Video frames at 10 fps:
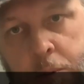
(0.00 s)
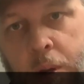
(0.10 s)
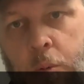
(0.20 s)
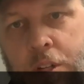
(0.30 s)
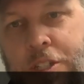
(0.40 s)

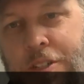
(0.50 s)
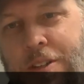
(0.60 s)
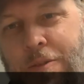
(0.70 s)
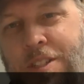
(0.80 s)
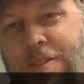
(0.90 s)
but once you
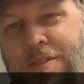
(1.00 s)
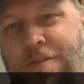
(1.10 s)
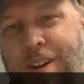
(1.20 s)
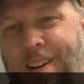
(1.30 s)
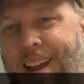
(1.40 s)
do, once you
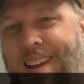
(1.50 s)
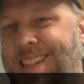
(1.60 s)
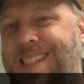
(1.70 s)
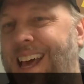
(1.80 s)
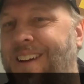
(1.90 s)
figure it out,
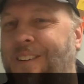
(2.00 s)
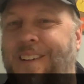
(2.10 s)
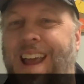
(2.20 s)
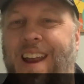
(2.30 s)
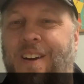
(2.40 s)
it's not
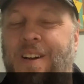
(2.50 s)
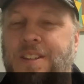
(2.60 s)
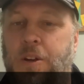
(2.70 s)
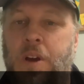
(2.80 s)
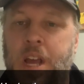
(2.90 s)
hard at all.
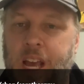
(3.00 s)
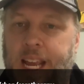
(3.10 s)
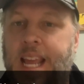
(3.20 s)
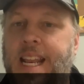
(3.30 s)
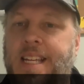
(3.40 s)
So
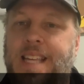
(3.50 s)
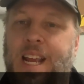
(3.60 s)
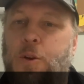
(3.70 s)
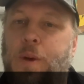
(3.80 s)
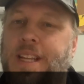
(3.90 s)
again, that's the
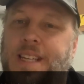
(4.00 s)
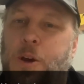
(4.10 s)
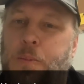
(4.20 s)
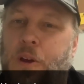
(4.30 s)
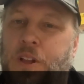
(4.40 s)
ankle weights. I
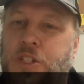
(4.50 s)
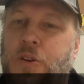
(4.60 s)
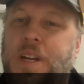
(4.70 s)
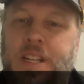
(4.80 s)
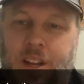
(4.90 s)
hope y'all
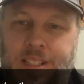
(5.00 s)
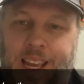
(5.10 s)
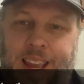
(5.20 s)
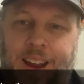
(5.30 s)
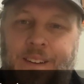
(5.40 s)
enjoy. Y'all
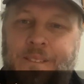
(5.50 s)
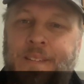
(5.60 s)
take care.